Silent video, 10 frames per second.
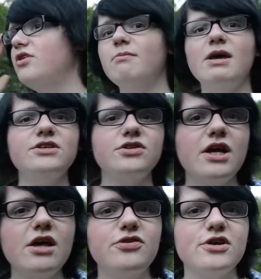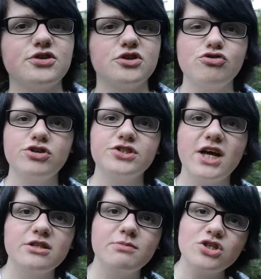The Amazing Atheist has
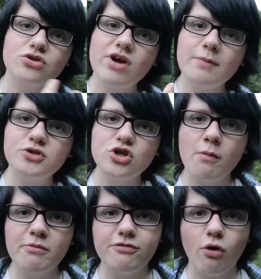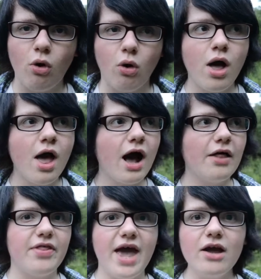criticised Mr. Epsilon before,
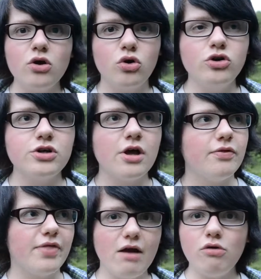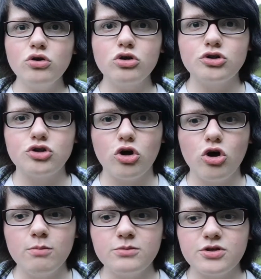and they're good, they're on good
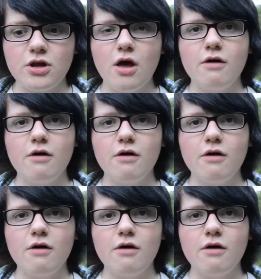terms.